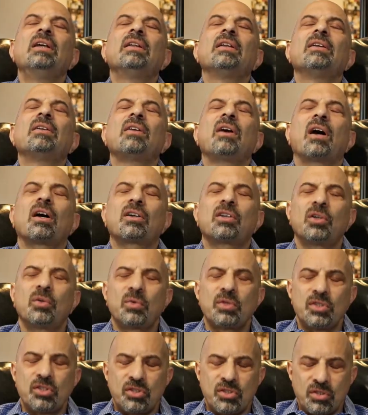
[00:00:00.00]
The doctor
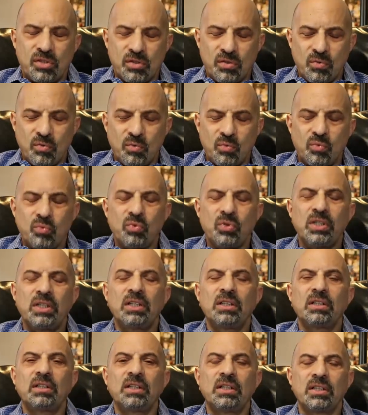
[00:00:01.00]
was
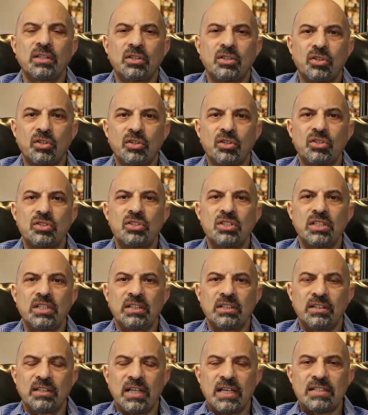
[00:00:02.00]
really
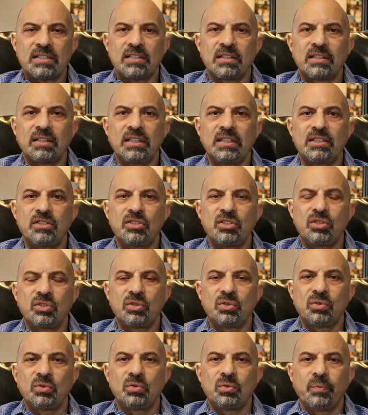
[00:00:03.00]
encouraging Leslie
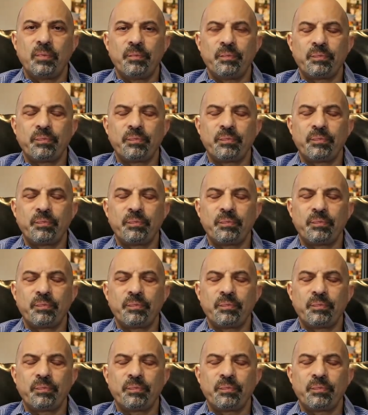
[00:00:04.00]
to